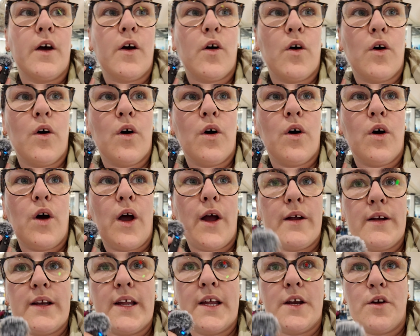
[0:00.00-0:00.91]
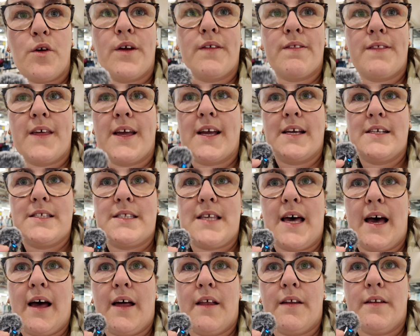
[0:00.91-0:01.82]
The only annoying thing
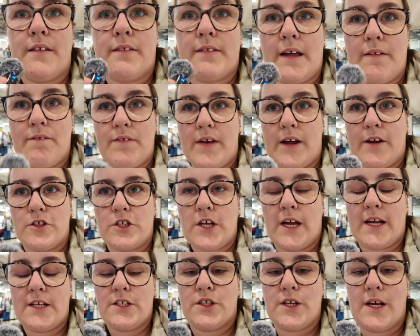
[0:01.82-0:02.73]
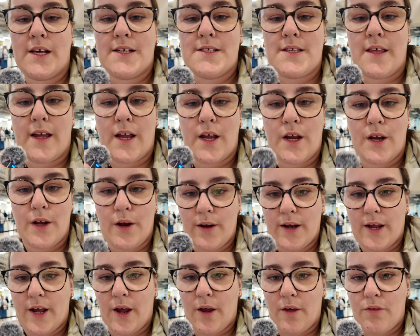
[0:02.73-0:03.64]
is that they've now changed it so that you can
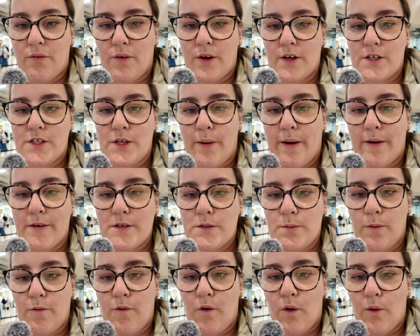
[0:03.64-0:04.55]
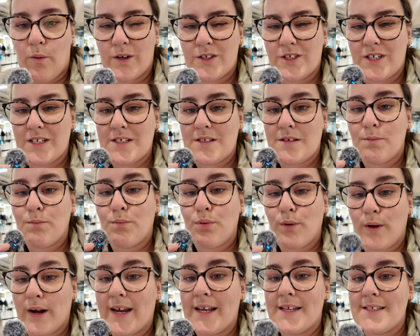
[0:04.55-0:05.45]
only go through 2 hours before, which is
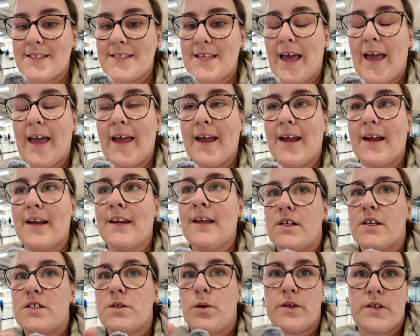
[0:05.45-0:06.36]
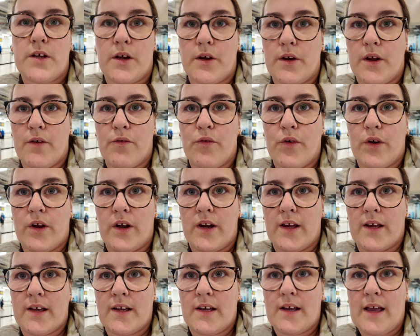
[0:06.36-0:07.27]
pretty insane. So I don't know if we're
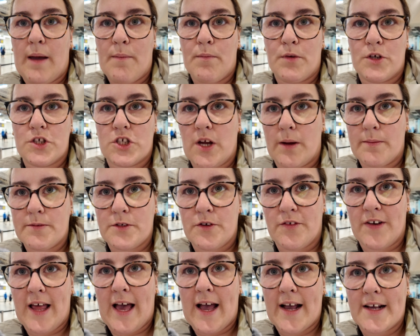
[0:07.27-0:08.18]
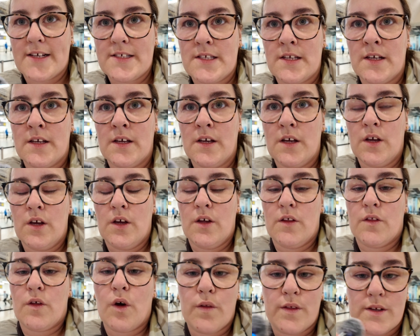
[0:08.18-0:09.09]
going to get much time to relax
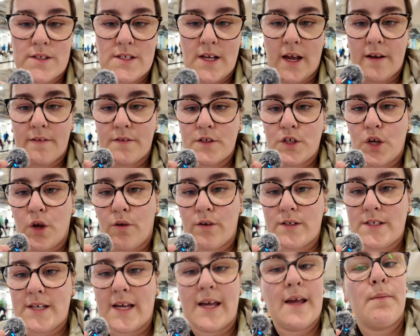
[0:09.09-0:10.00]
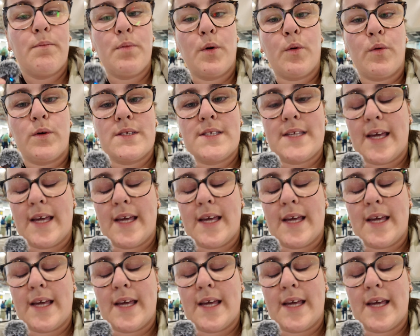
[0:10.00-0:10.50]
the other side of security, but we'll